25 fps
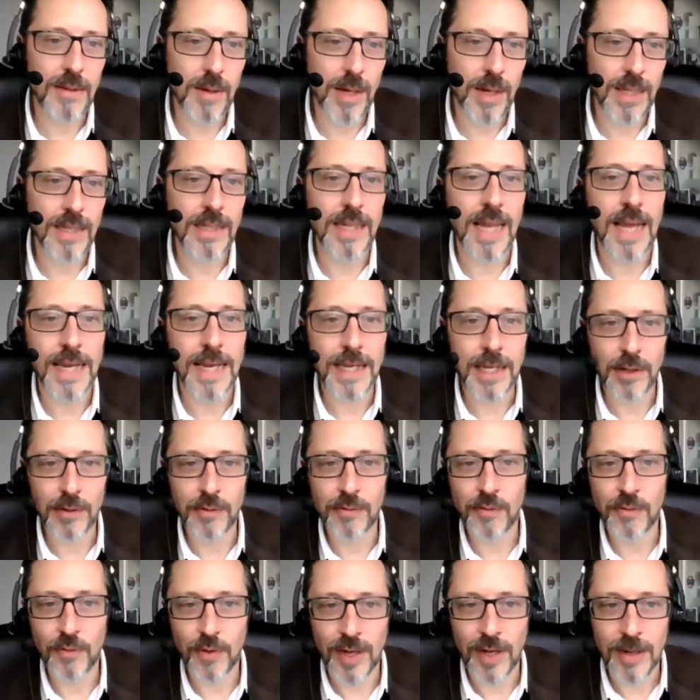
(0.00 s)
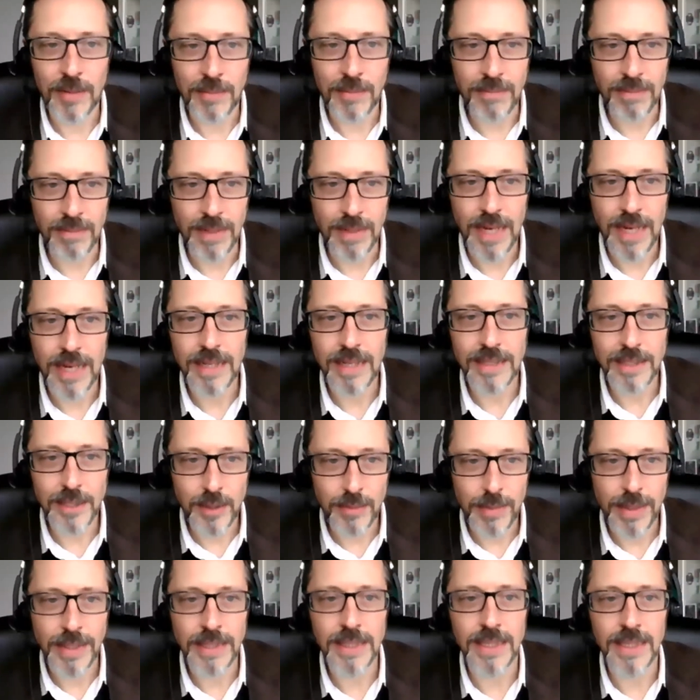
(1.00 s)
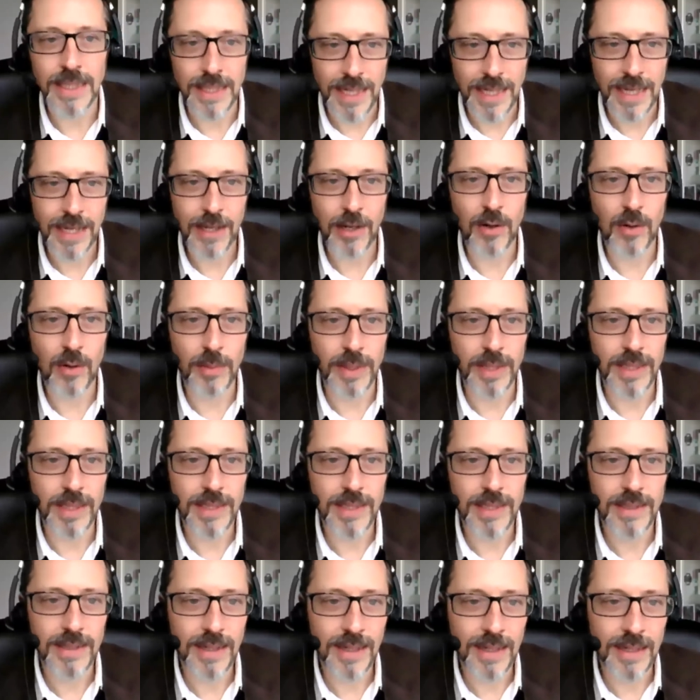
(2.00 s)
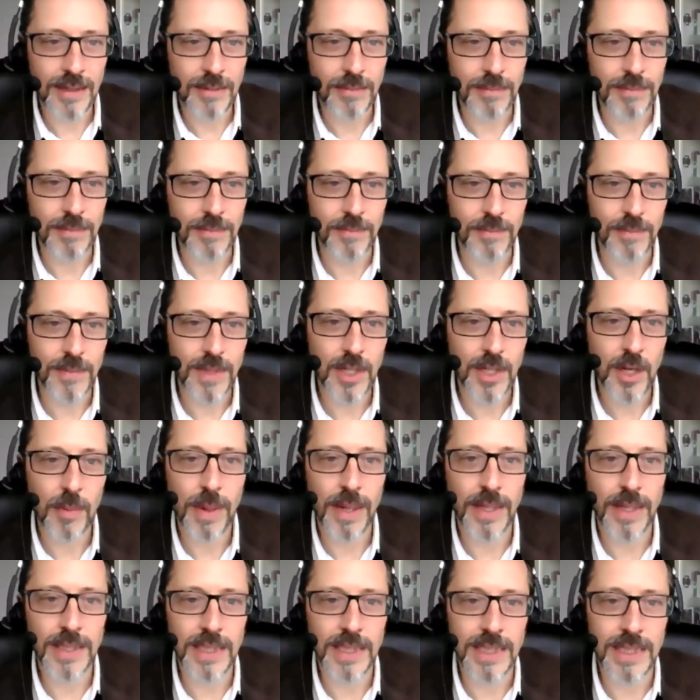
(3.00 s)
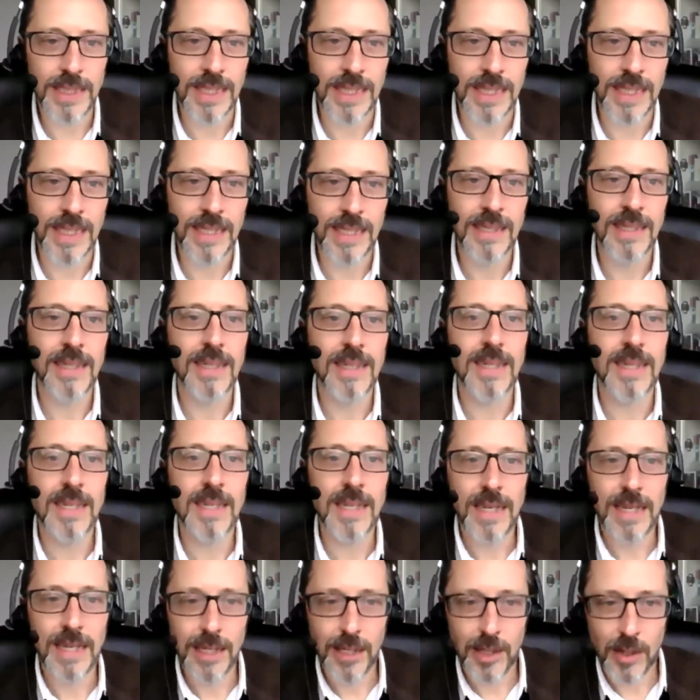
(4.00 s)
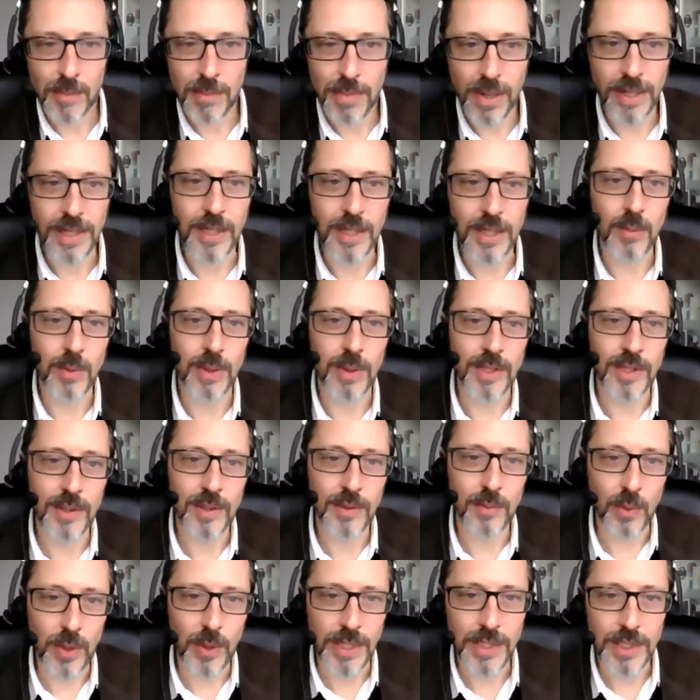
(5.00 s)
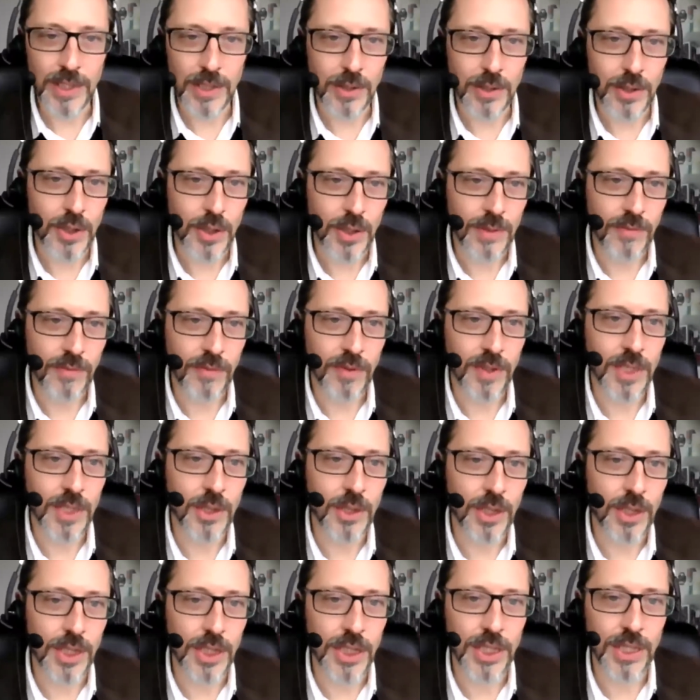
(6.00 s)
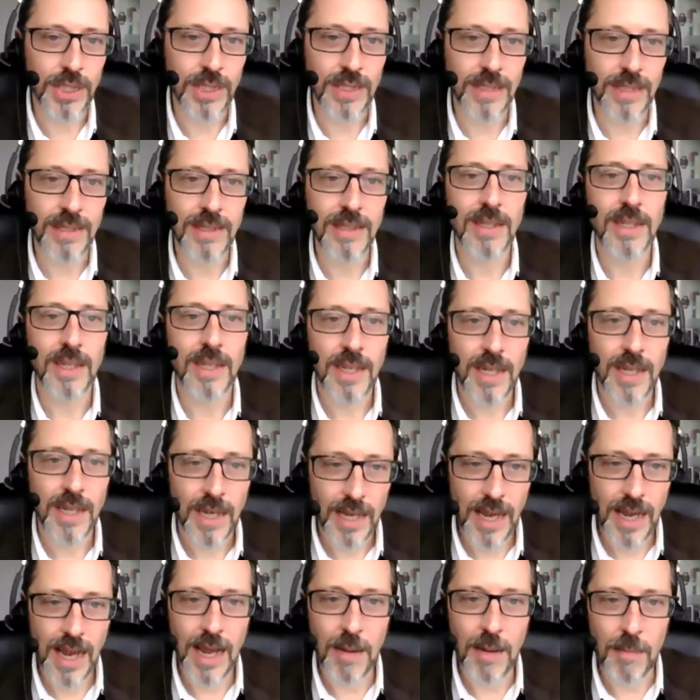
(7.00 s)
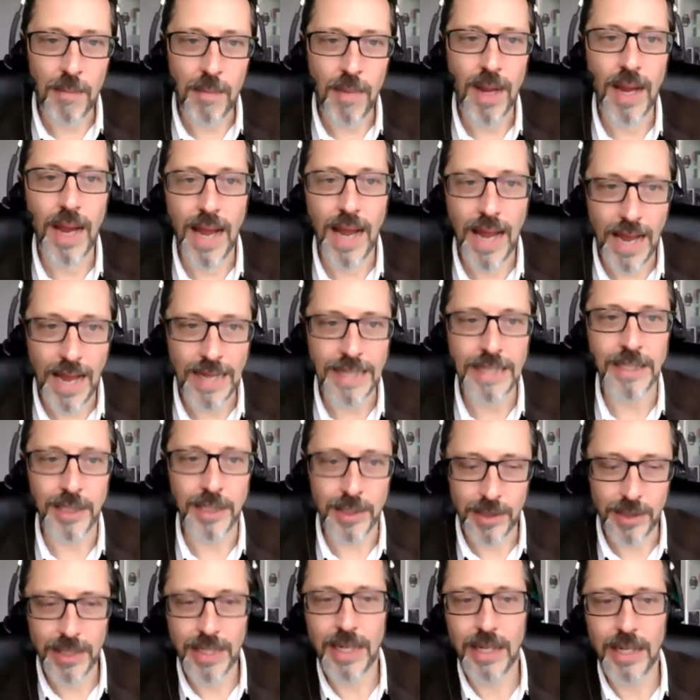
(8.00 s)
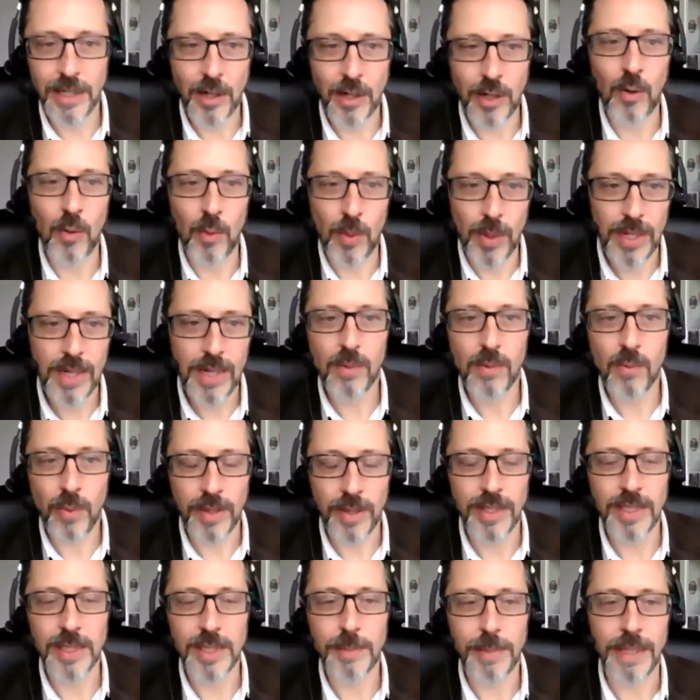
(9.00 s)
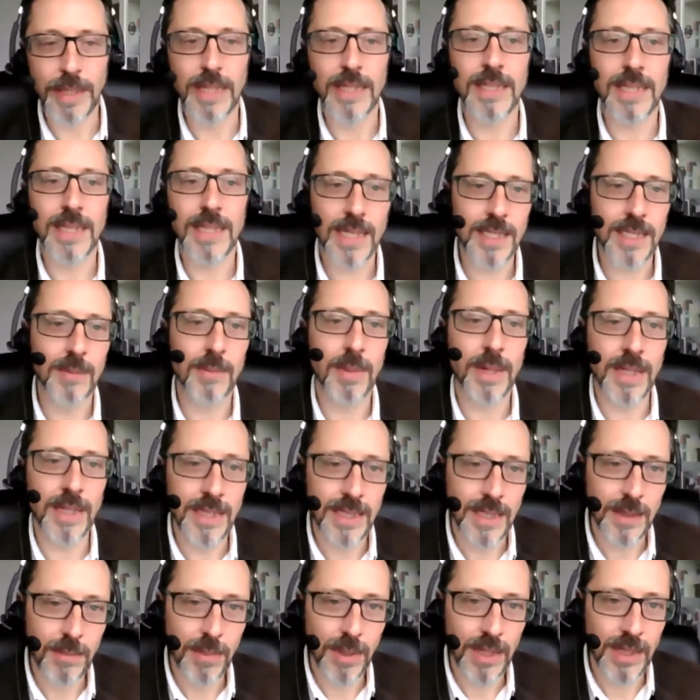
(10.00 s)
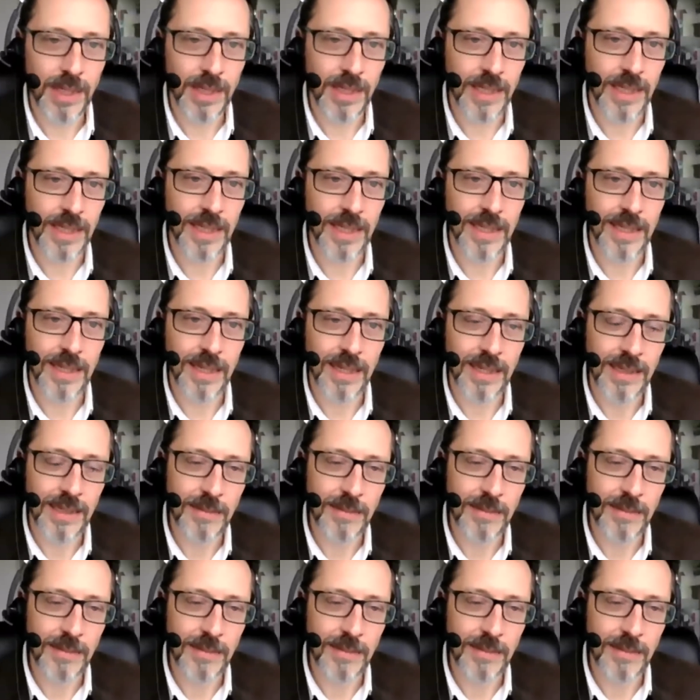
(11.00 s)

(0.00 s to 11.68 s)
lack of domestic economic capacity combined with weak social infrastructure, and with this being exacerbated by